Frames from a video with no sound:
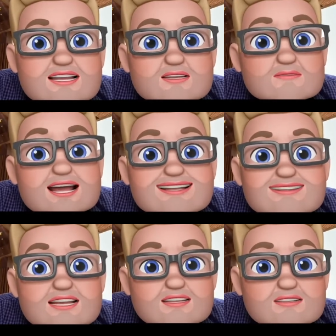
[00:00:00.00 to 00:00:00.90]
But I
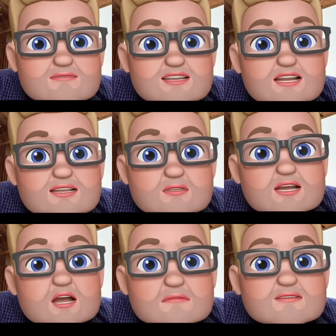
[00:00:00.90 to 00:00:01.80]
tell you, we'd
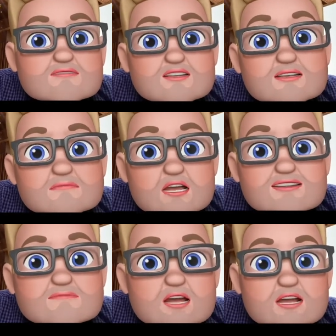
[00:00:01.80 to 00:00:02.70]
all be feeling
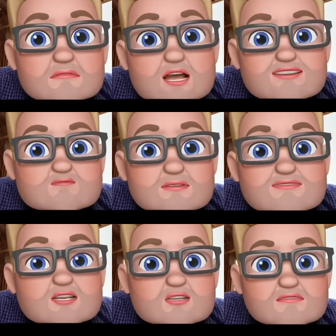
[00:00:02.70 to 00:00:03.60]
much better about Trump's
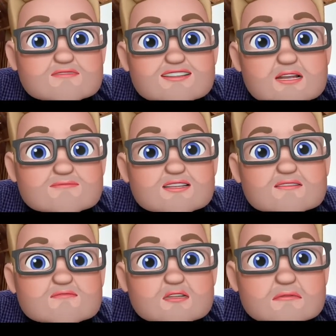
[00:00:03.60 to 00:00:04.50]
goal of resumption
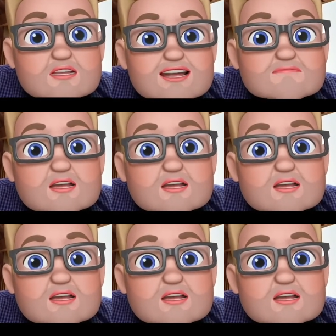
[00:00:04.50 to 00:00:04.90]
of normal life by